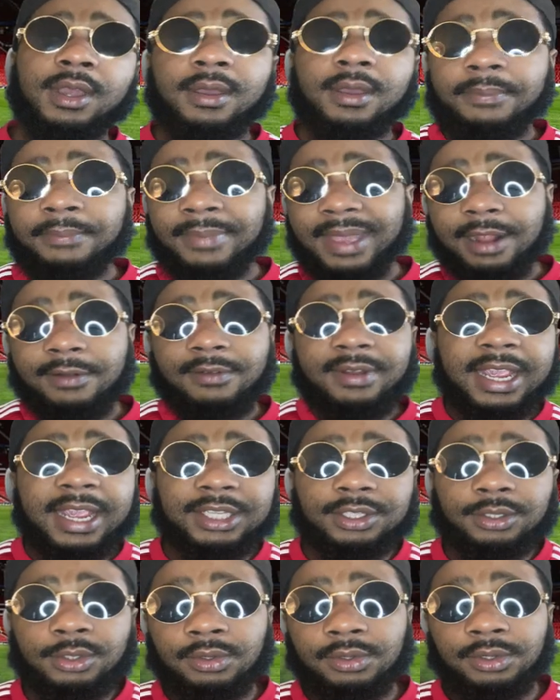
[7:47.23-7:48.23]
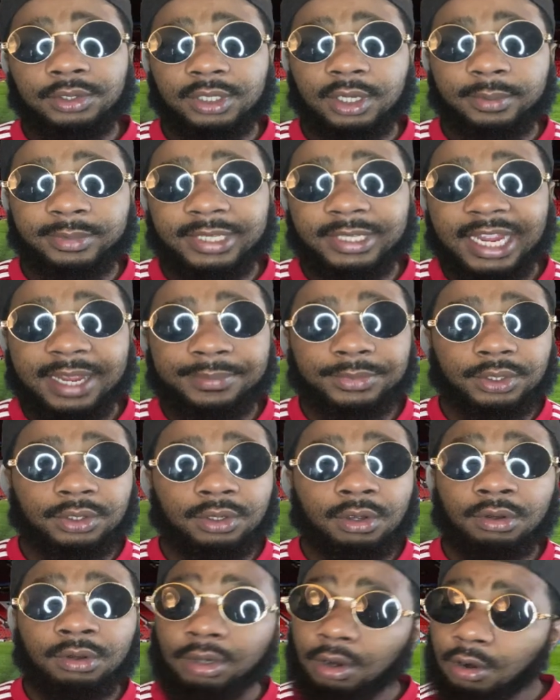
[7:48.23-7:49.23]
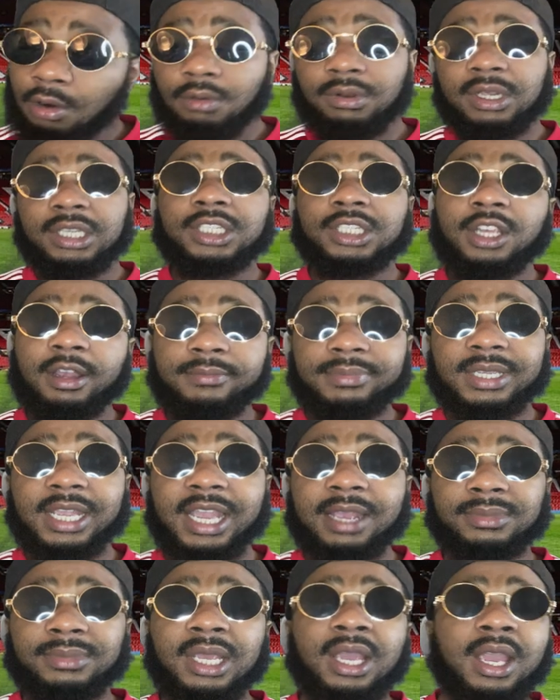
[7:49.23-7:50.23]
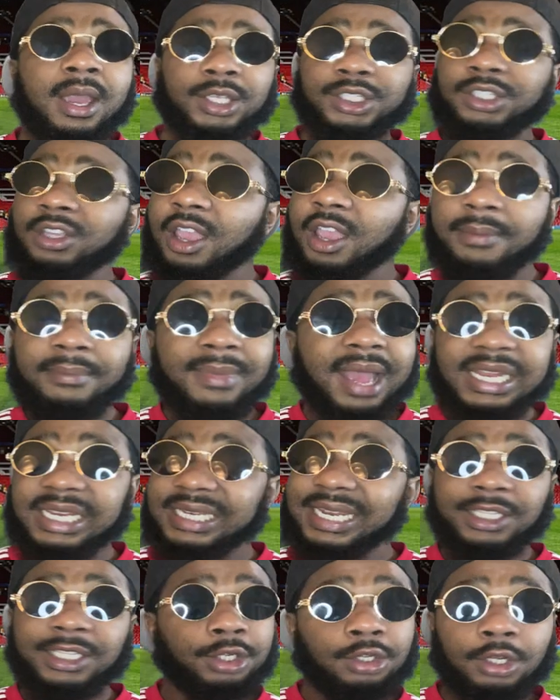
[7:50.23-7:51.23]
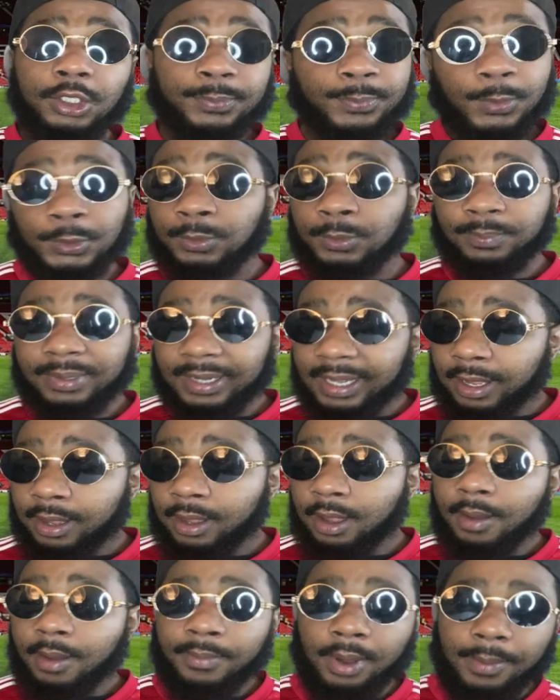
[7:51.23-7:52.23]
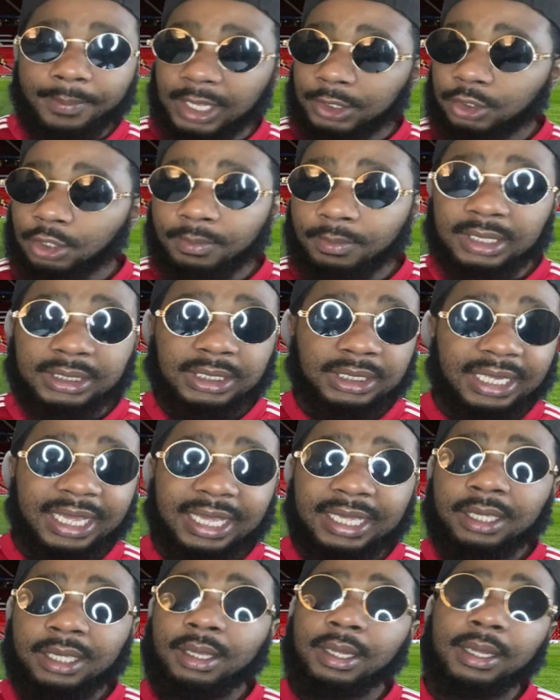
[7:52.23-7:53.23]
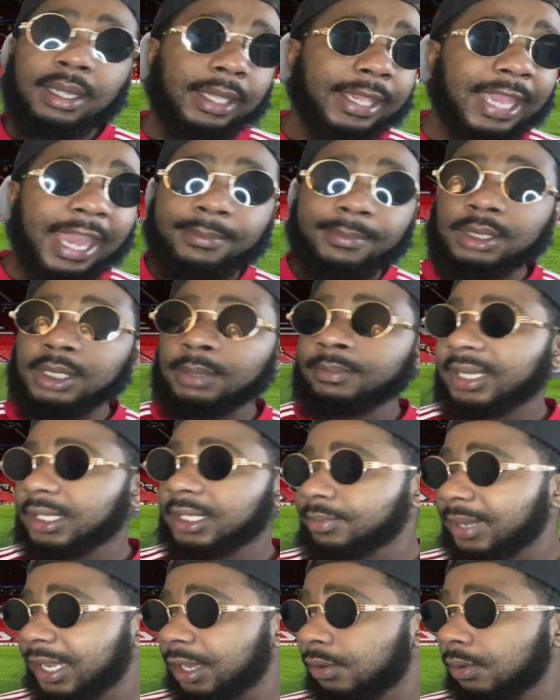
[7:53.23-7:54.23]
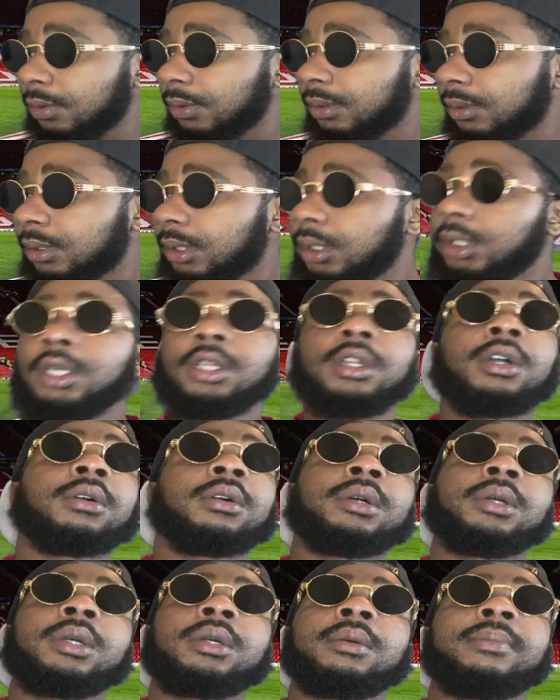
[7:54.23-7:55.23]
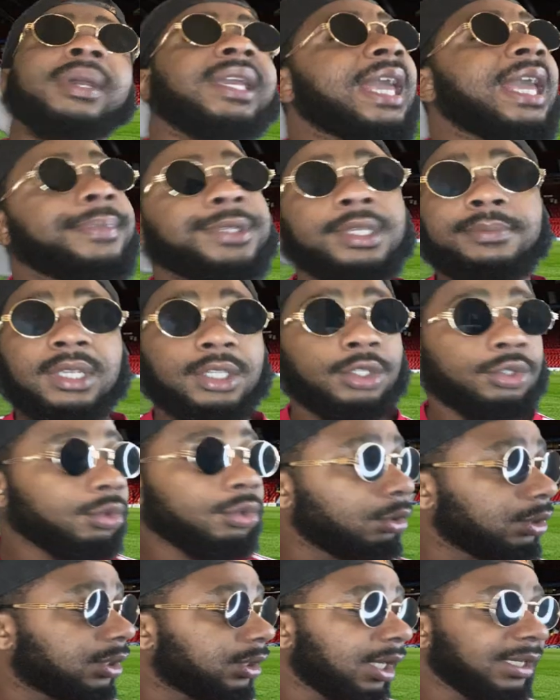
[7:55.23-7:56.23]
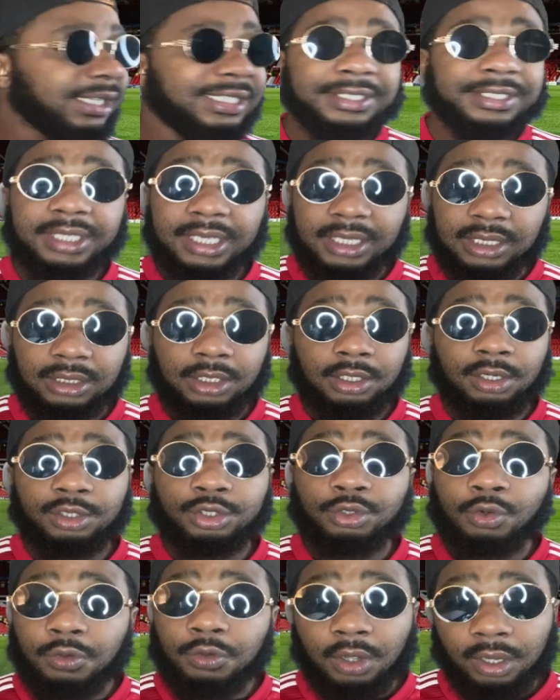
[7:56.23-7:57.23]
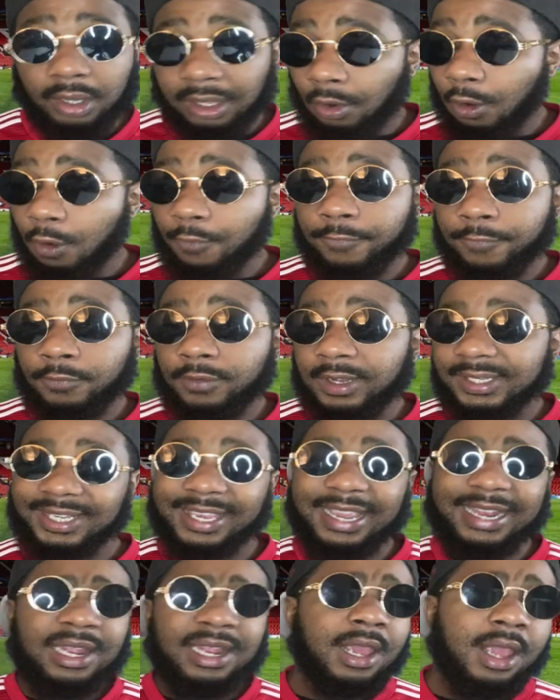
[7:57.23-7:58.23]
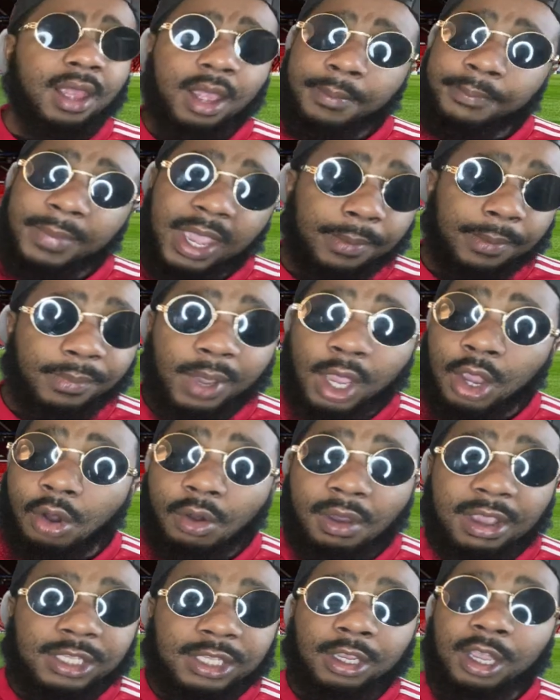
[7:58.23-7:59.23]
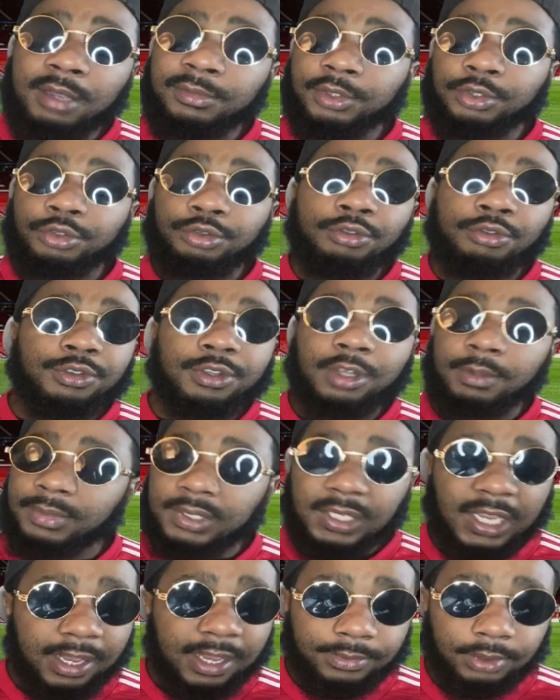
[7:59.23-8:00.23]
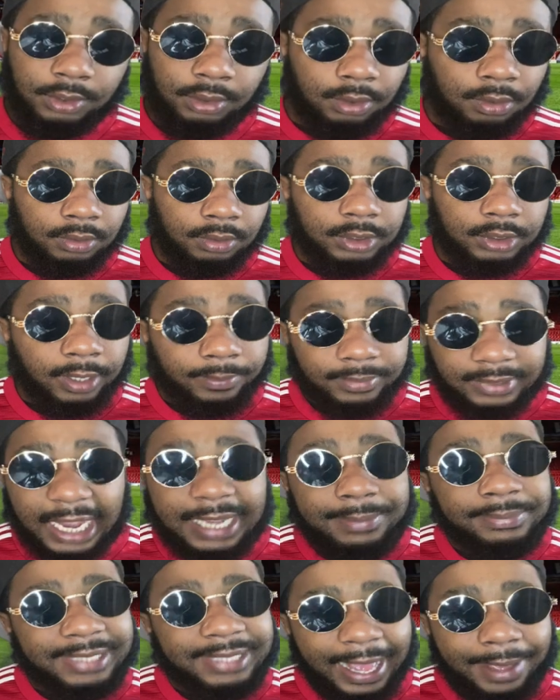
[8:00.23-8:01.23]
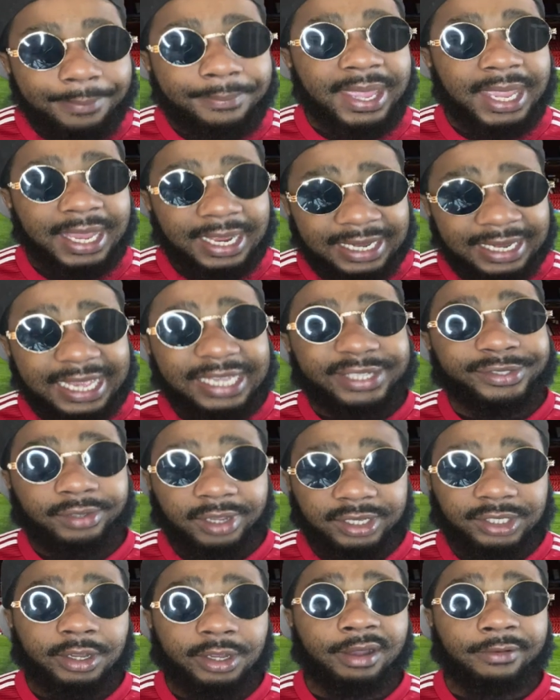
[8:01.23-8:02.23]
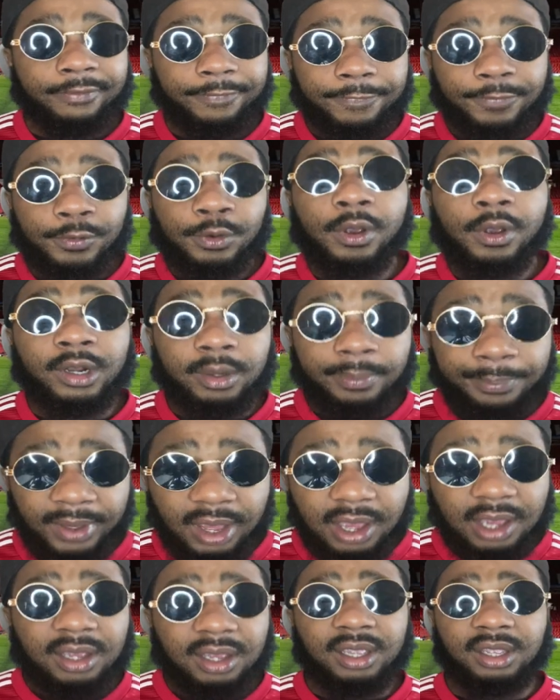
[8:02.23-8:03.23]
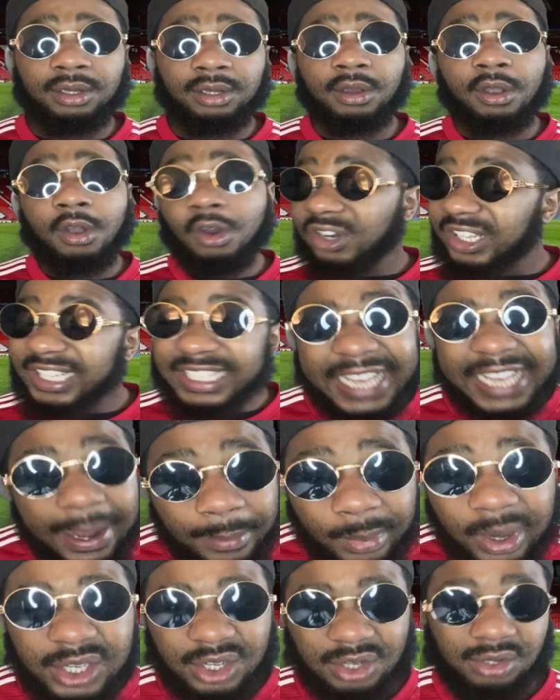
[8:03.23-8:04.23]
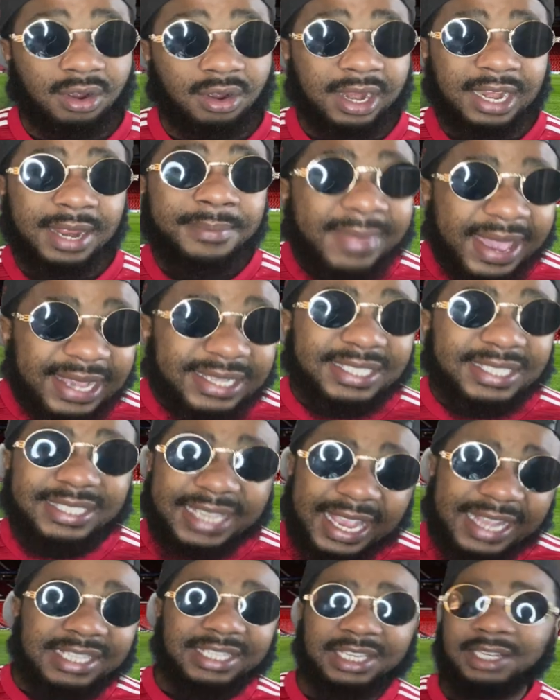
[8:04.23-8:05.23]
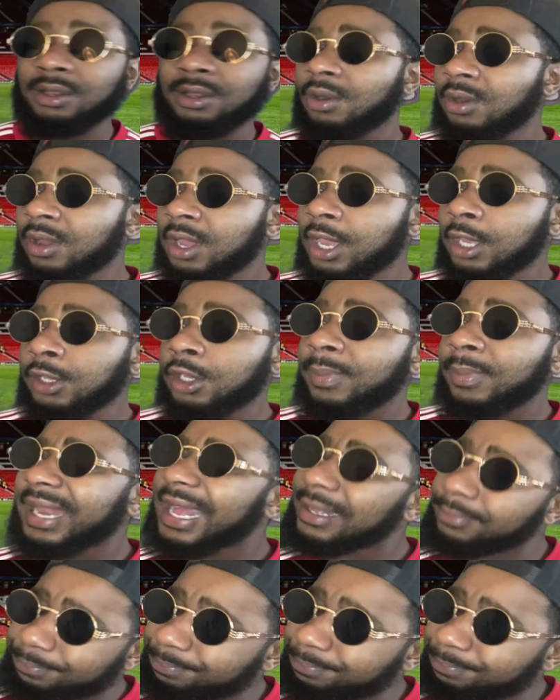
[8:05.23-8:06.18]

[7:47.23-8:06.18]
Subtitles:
Man rates you sometimes, you know. Only sometimes. Certain matches that you're not supposed to play. But McTominay today, Captain McMayo, you know. Captain McSauce done his thing, you know, scored a goal for us again. McMayo always comes true sometimes, you Sometimes that mayonnaise does come through on the burger, you know, or the sandwich, you know. And it makes sense, you know. You'd be like,